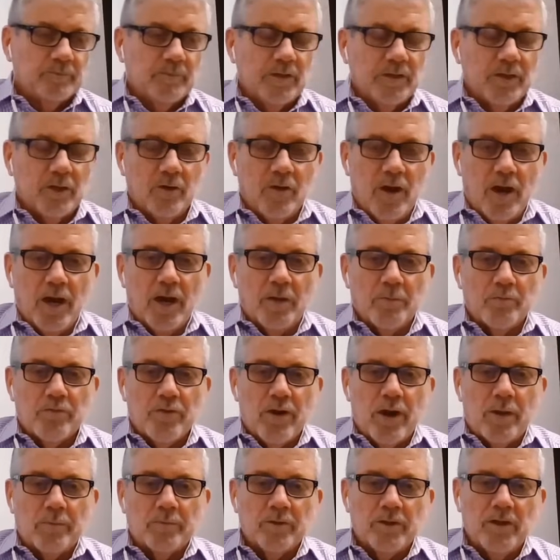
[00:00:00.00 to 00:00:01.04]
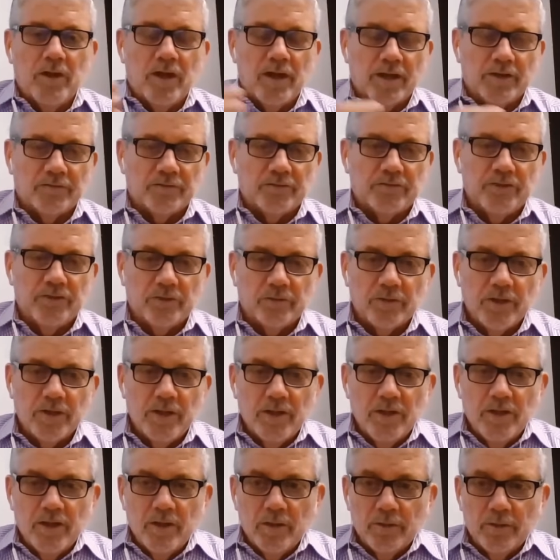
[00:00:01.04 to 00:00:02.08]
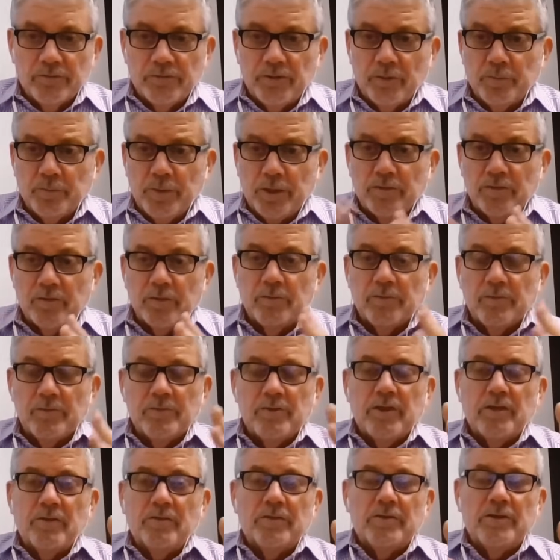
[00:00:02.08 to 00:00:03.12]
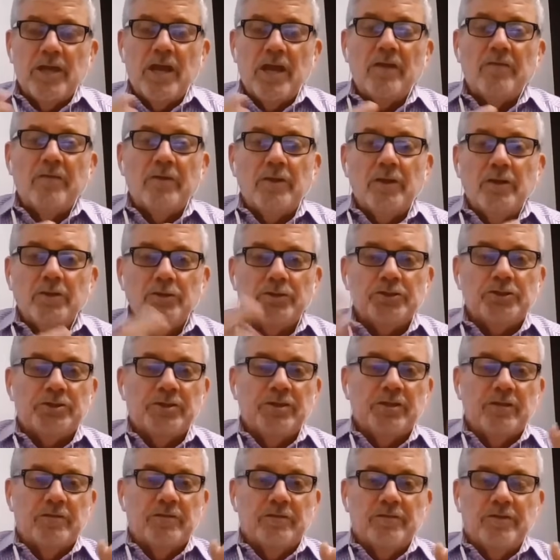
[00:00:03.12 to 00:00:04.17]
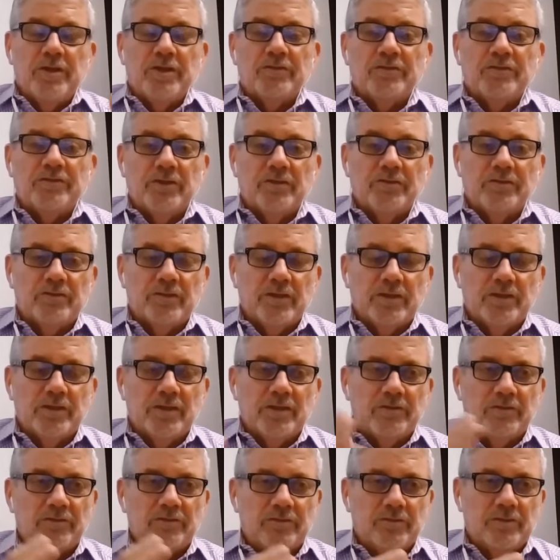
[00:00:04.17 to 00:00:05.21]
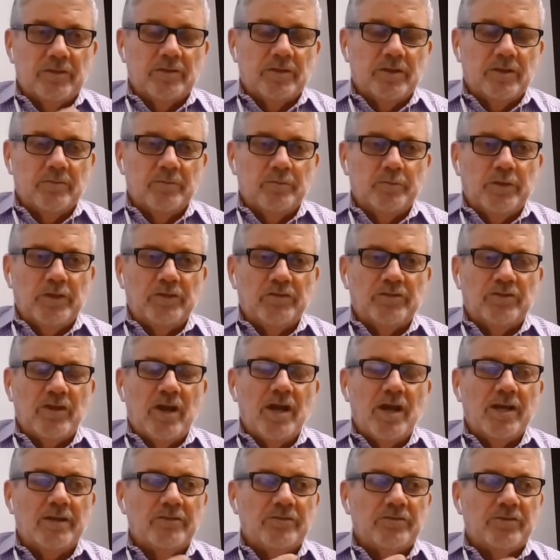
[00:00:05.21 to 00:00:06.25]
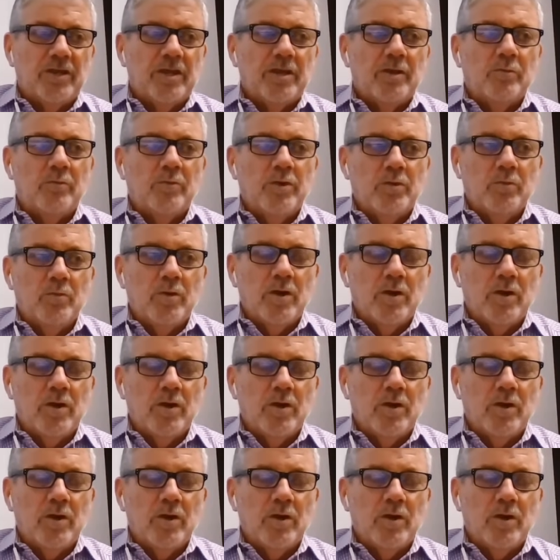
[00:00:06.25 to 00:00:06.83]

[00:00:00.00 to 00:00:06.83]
on-prem clients too. So, but the evolution of this is besides saying we